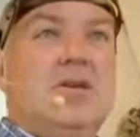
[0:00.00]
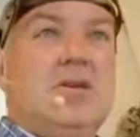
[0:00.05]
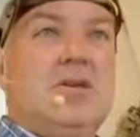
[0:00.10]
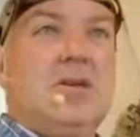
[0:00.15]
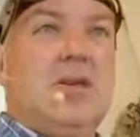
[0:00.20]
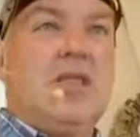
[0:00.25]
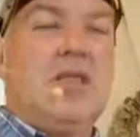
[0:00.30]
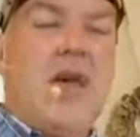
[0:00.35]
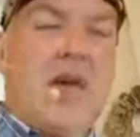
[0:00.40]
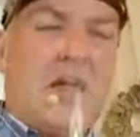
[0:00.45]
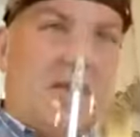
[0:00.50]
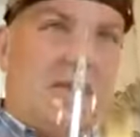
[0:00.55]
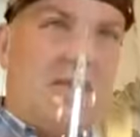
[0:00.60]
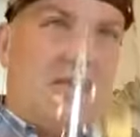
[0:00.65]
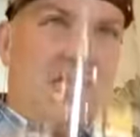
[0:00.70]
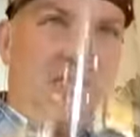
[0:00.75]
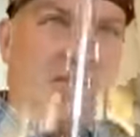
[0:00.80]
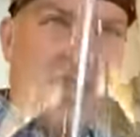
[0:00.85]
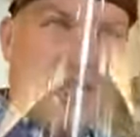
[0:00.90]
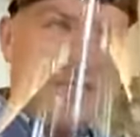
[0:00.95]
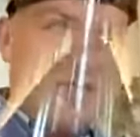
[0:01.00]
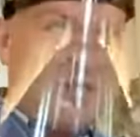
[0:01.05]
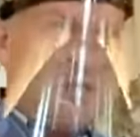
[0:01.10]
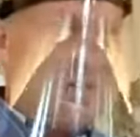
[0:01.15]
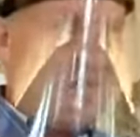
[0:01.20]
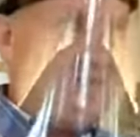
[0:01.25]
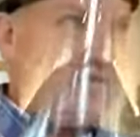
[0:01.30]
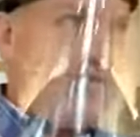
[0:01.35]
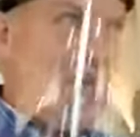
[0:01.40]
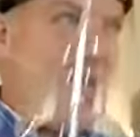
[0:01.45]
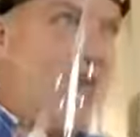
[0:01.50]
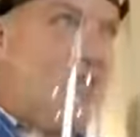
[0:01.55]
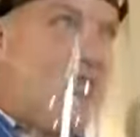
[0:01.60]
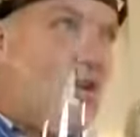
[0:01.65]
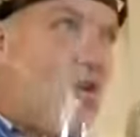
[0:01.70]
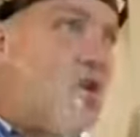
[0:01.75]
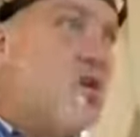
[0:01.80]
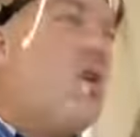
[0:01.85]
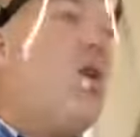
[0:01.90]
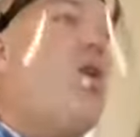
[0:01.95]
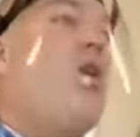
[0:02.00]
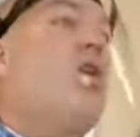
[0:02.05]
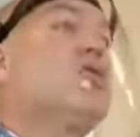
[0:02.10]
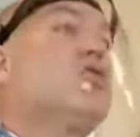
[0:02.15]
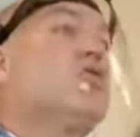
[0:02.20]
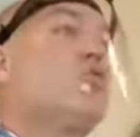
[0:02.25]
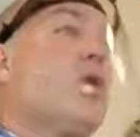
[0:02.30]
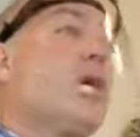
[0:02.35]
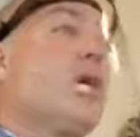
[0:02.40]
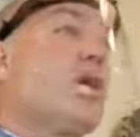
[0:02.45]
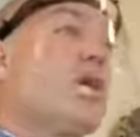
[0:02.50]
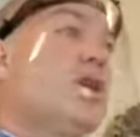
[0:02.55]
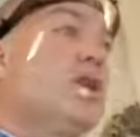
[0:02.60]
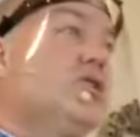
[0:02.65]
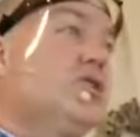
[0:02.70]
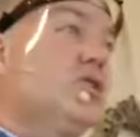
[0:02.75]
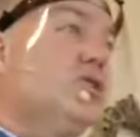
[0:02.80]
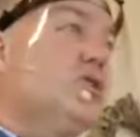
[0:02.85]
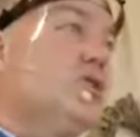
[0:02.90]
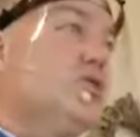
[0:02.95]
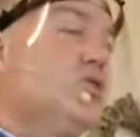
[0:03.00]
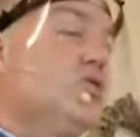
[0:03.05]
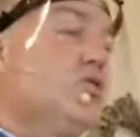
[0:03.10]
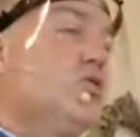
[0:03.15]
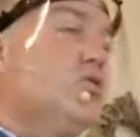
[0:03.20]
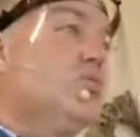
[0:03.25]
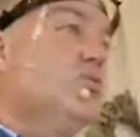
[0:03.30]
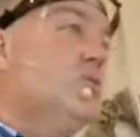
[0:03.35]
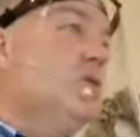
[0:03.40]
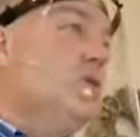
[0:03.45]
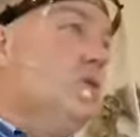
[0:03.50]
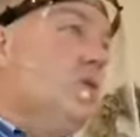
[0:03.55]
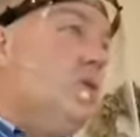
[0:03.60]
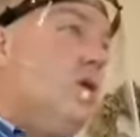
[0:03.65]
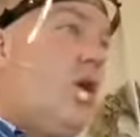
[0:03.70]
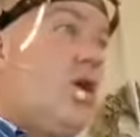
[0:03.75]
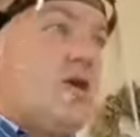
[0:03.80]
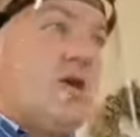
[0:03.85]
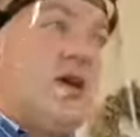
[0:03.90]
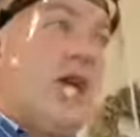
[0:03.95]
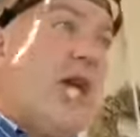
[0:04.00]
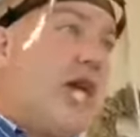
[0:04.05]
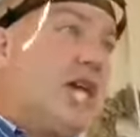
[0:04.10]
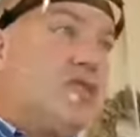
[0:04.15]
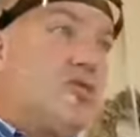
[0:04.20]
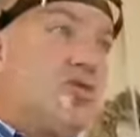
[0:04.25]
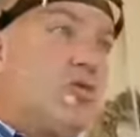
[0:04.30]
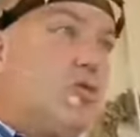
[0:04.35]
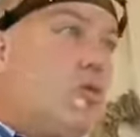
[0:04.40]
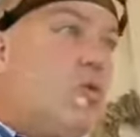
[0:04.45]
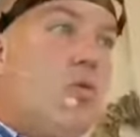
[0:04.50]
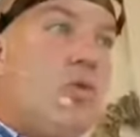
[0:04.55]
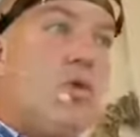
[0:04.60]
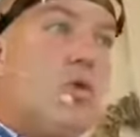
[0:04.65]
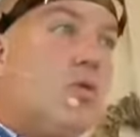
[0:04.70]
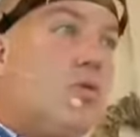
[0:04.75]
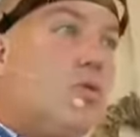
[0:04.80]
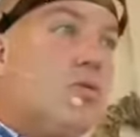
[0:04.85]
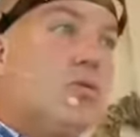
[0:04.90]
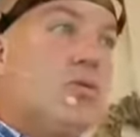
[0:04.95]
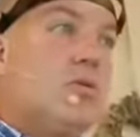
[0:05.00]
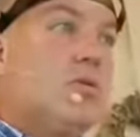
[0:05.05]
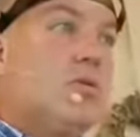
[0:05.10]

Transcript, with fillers: A lot of the things of the faith are contrary to our natural world